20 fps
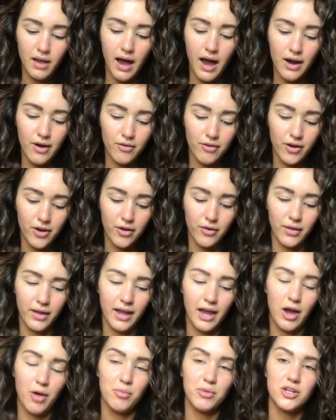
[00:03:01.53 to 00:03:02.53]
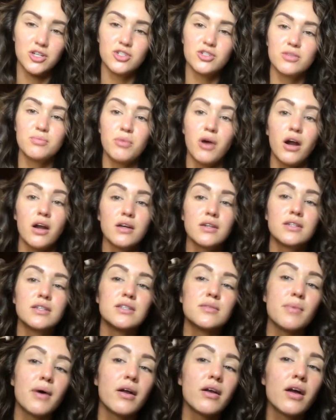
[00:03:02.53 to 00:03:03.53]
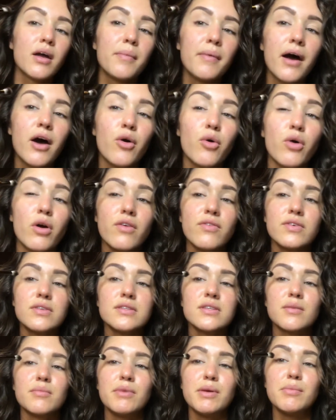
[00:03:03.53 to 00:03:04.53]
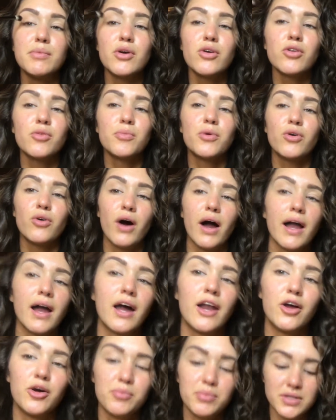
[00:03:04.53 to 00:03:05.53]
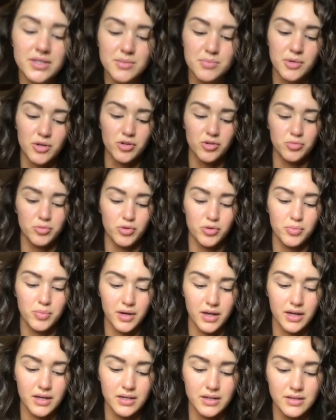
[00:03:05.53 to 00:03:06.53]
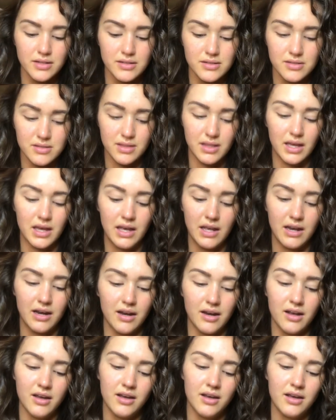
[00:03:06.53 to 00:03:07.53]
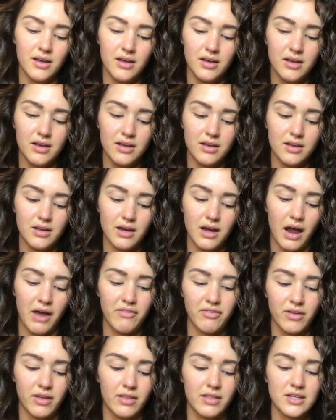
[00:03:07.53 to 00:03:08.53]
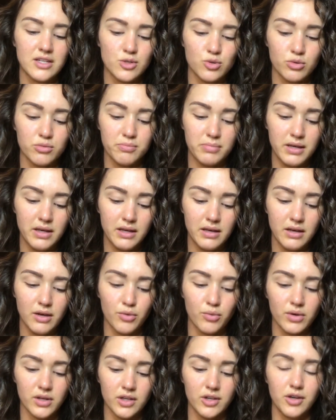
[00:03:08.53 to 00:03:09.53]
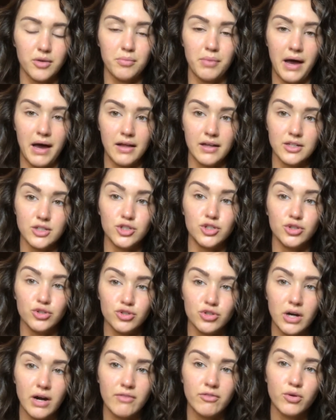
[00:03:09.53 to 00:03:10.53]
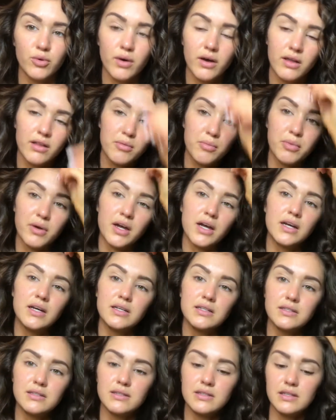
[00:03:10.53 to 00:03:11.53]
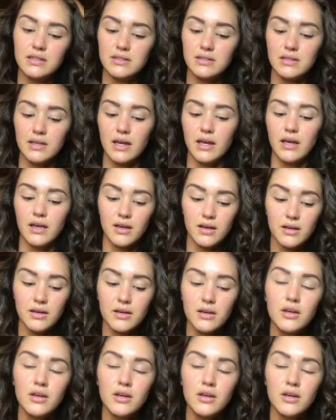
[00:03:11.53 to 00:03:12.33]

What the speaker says: I don't know like how much product is about to come out or if it's gonna be buildable. I kind of hope it's buildable, because then I feel like this would be a really good palette to travel with, because it's like